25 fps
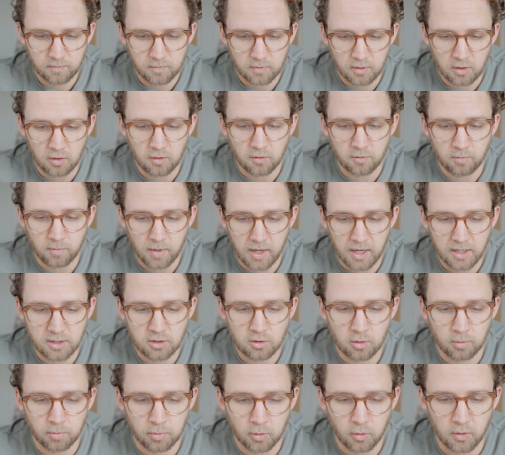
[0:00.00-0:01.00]
You have made
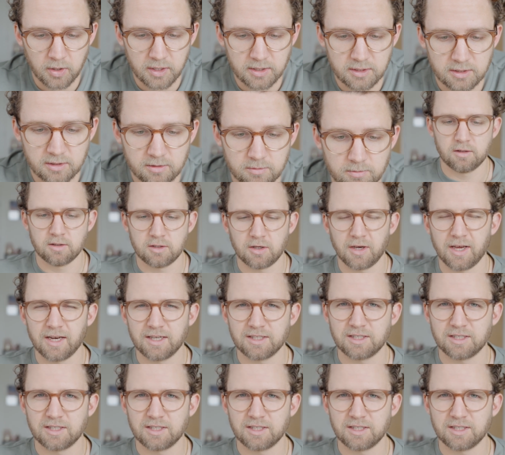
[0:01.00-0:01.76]
your point. So again,